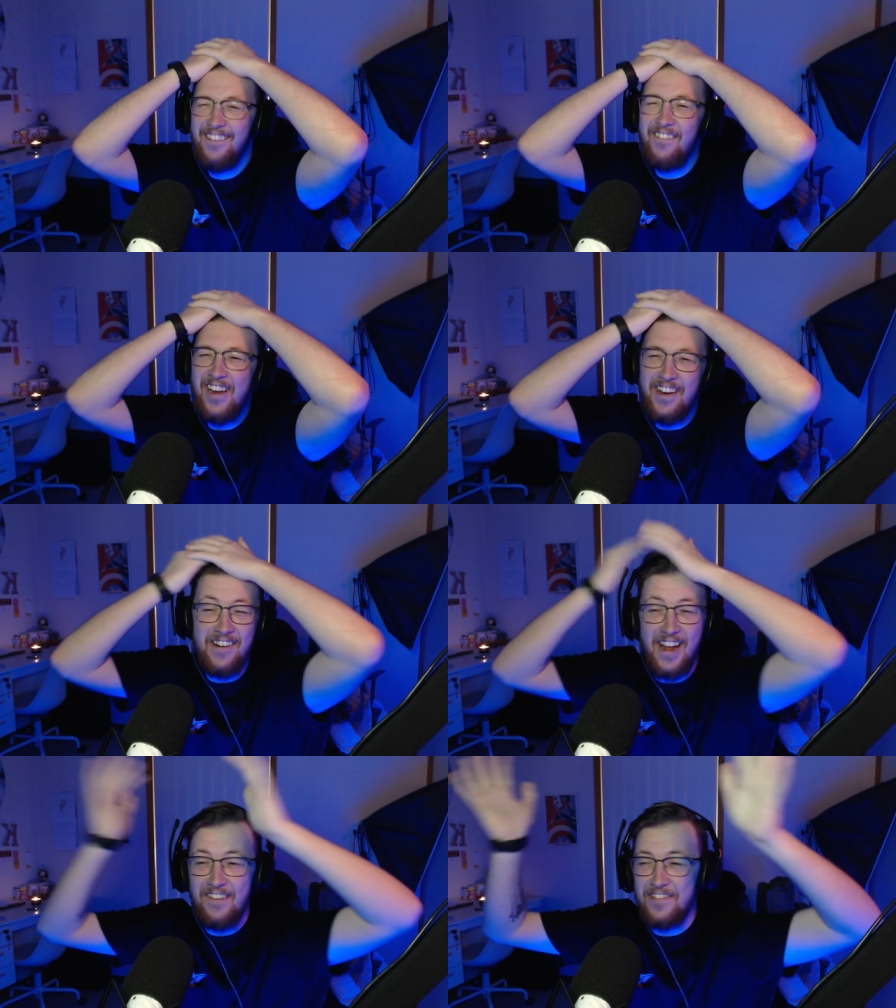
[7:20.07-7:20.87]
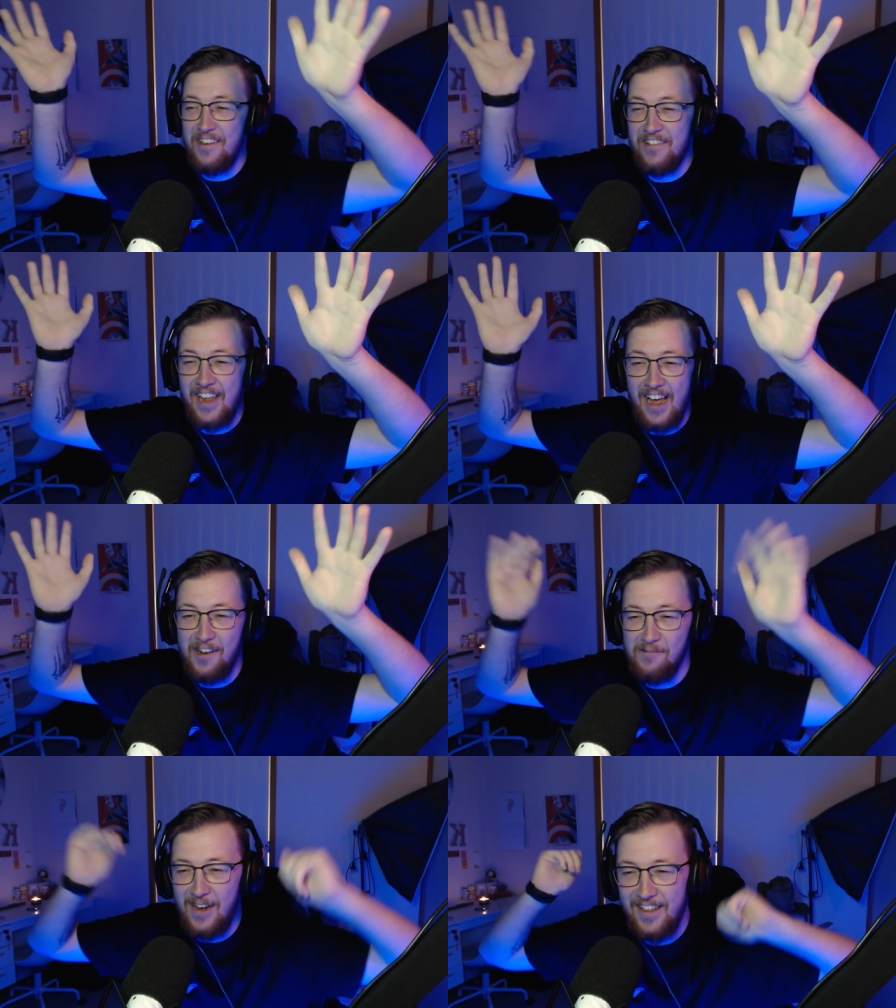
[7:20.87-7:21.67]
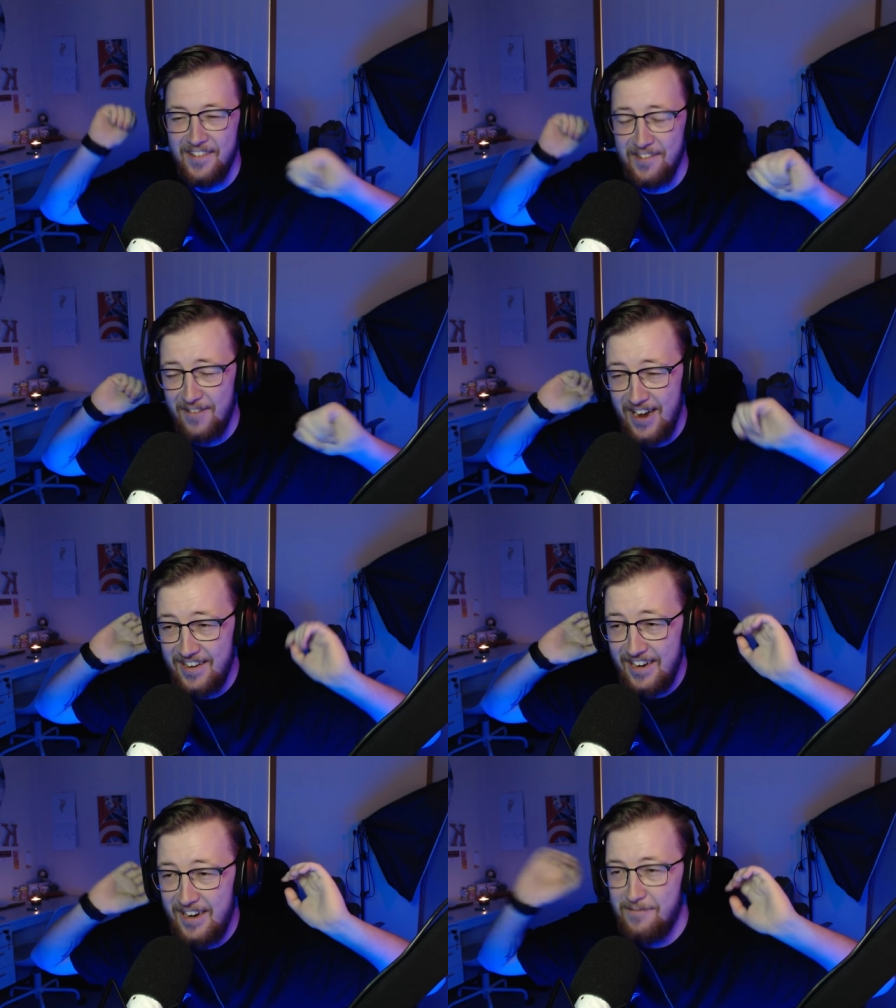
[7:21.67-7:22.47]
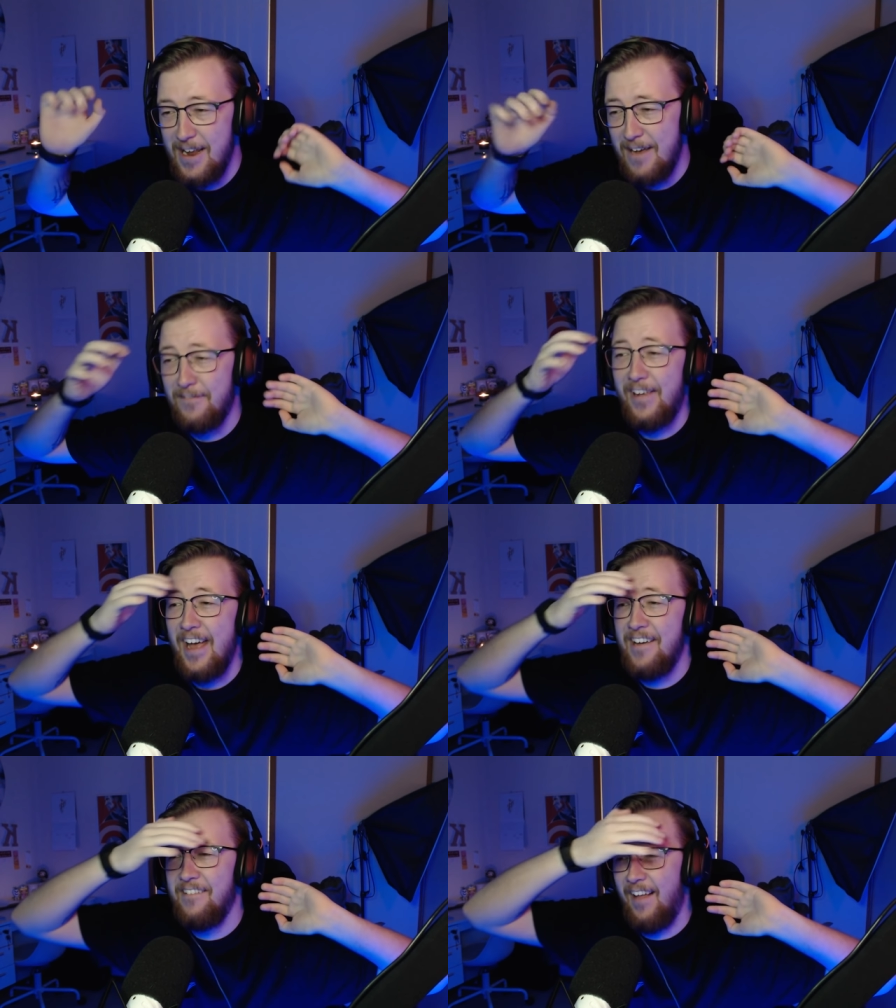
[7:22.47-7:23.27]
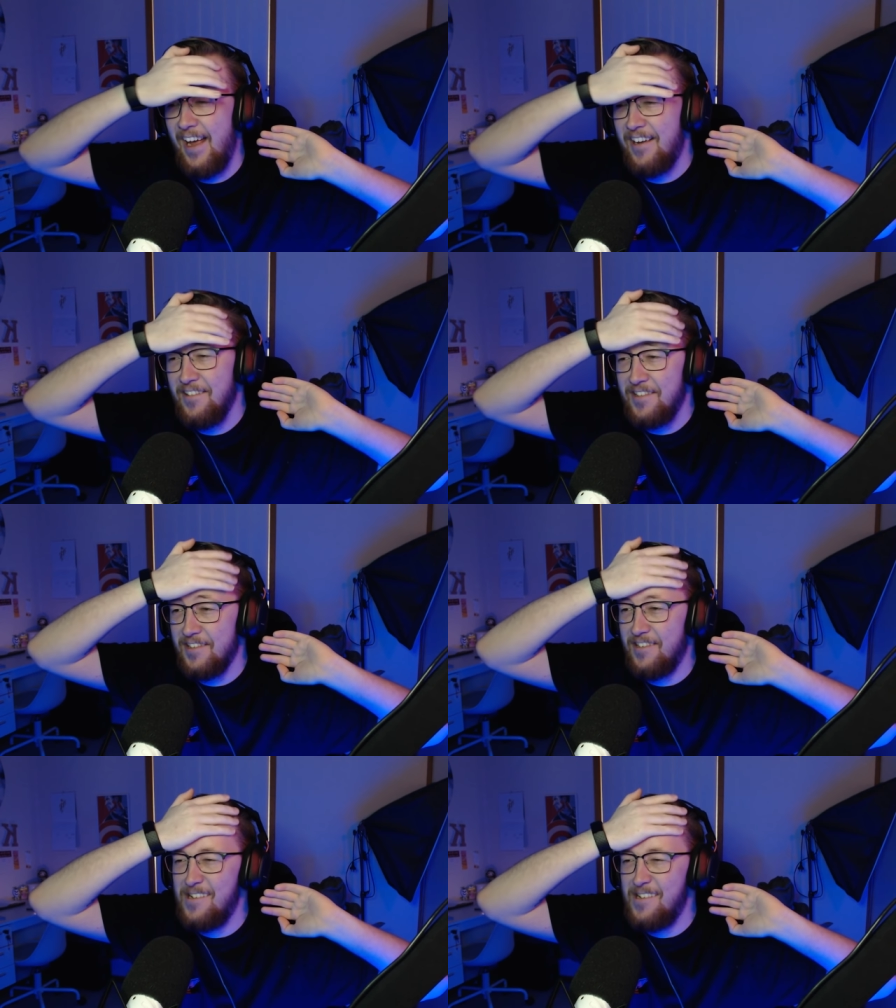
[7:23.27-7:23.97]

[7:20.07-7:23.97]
we don't have no Gale weathers around here. We have Gail Hailstorm.